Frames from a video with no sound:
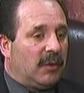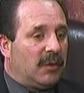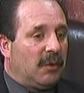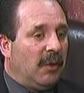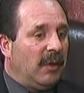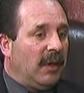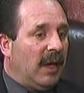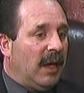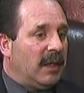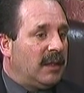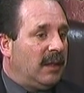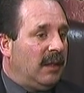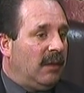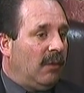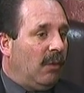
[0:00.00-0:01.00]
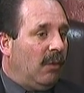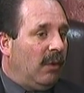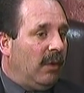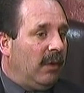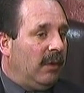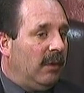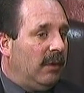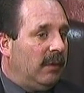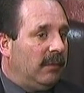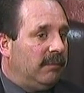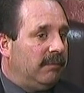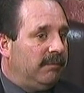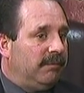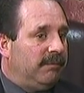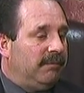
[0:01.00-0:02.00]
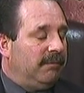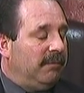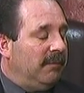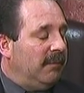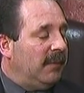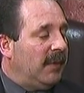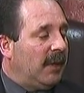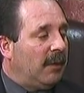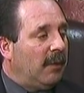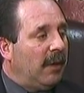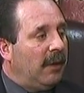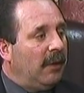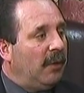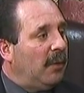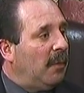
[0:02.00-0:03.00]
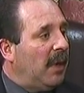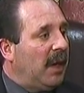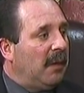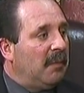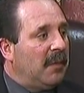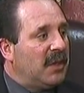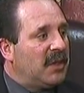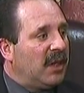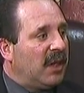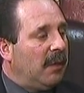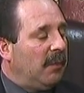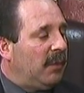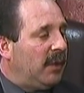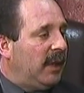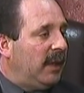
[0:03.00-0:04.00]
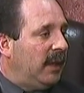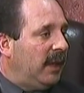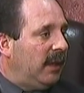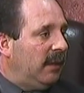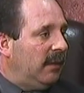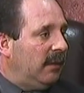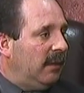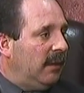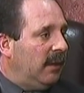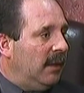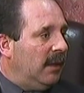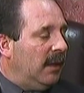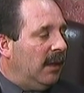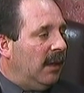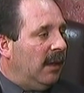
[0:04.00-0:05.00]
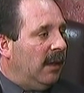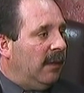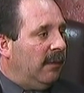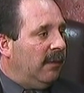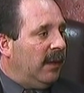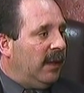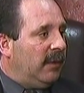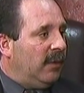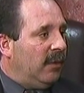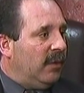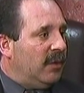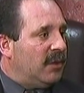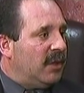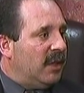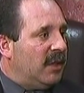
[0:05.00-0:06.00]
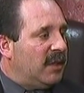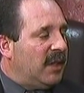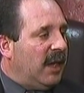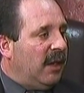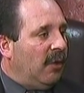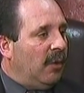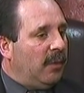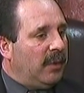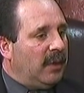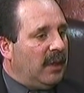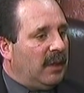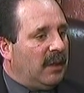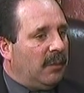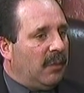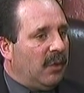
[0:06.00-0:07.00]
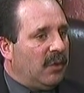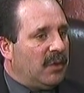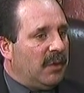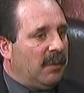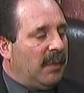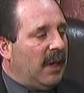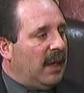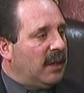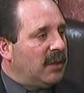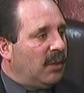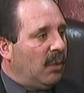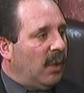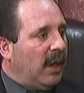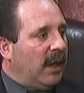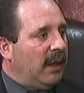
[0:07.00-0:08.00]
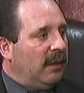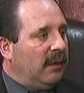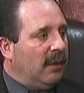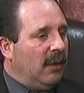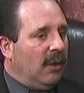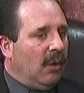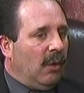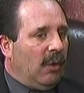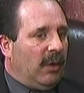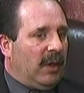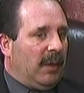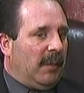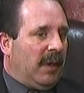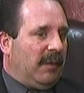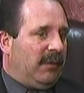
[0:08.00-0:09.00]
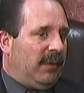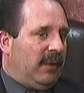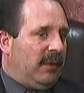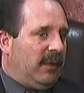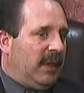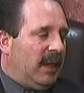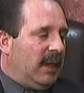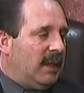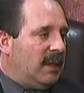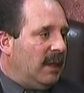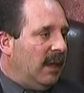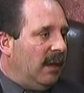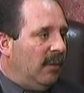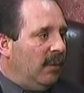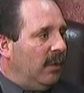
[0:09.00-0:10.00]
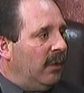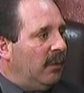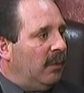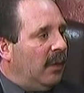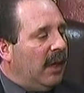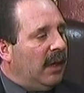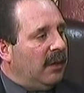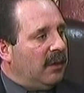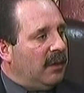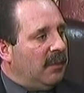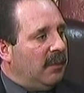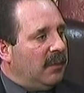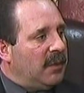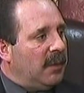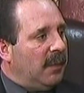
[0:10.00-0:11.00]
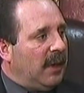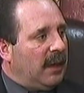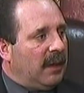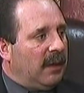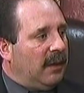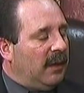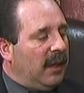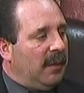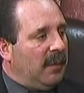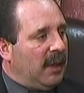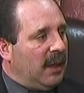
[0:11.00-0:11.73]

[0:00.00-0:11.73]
scrutinize it, or the creditor might miss it completely, that there's an estate open that the person passed away, or they might feel that it's not worthwhile to make a claim.